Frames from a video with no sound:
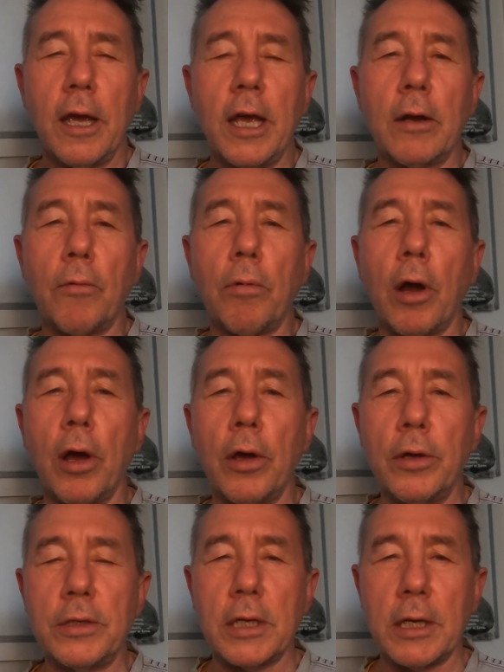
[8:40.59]
It
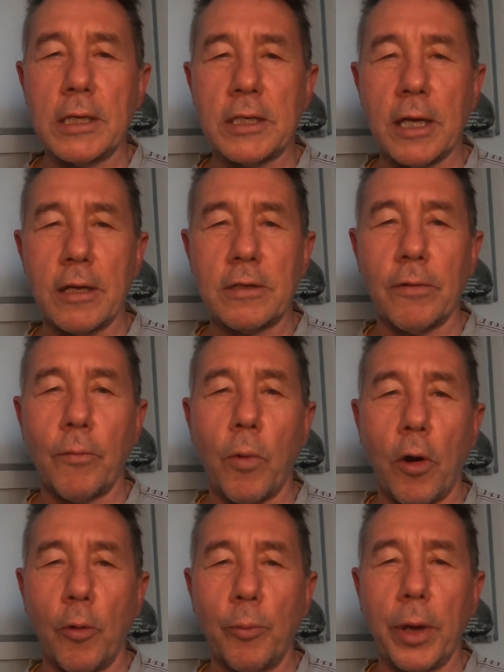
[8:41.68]
erodes any sense of
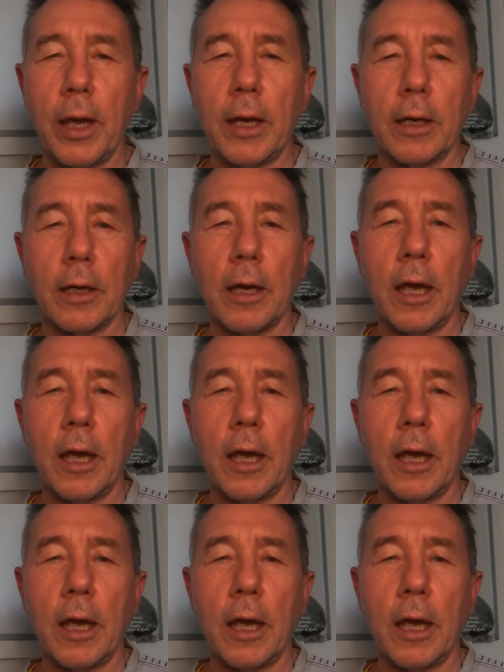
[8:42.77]
well-being.